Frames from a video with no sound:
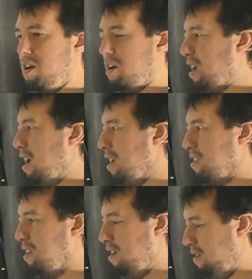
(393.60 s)
Okay,
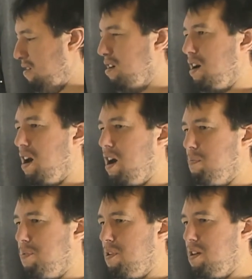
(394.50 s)
so
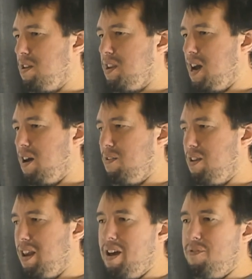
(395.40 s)
up, down,
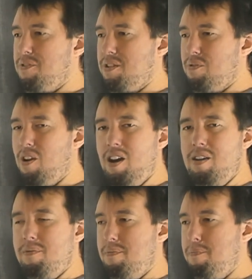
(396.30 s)
left,
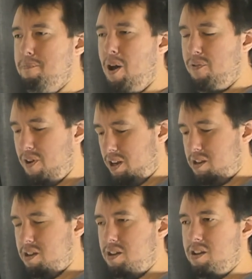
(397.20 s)
right,
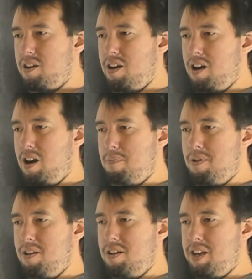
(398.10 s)
perfect.
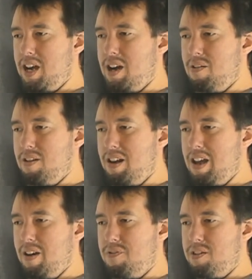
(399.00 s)
Up, down,
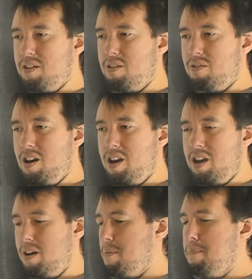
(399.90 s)
left, right,
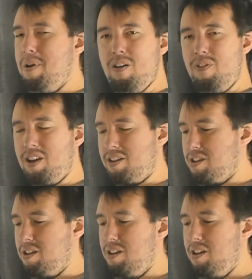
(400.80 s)

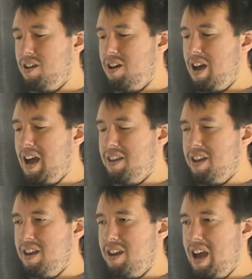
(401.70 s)
perfect. And
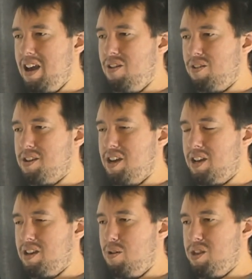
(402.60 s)
in the analog
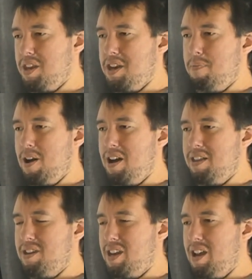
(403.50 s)
sticks, that was the D-pad,
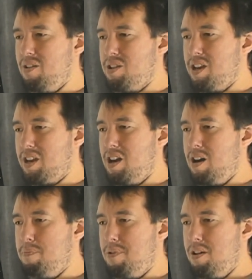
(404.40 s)
this is the analog stick,
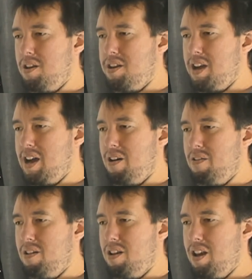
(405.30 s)
up, down,
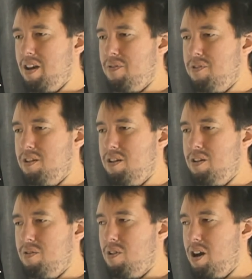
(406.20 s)
left,
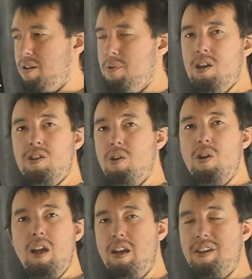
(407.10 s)
right. So
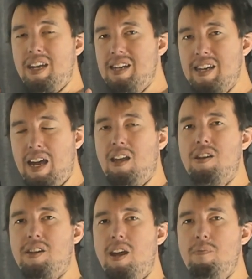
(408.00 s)
it's exactly
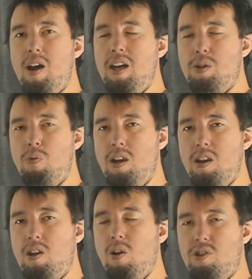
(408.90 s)
the same as
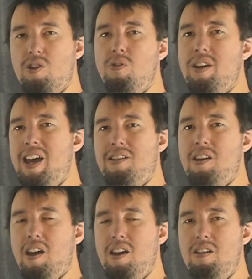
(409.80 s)
we got to
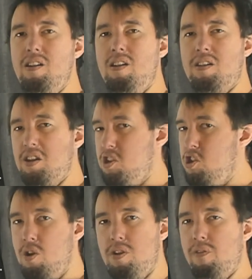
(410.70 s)
yesterday. So there's
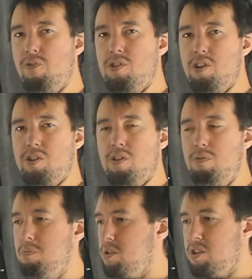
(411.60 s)
no difference at
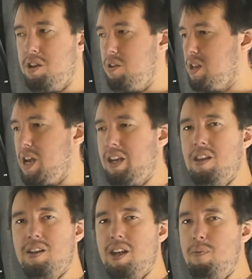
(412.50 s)
all. It's still
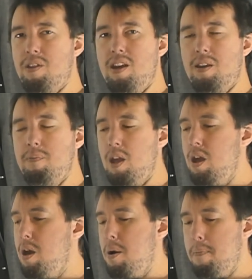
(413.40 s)
exactly the same thing.
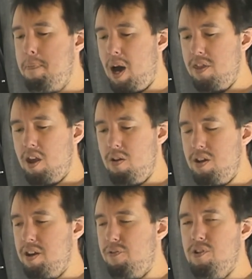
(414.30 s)
But the only
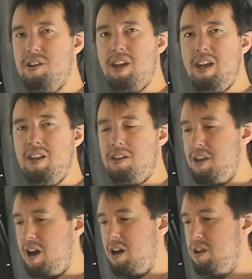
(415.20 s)
difference is
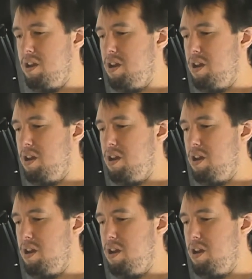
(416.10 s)
that,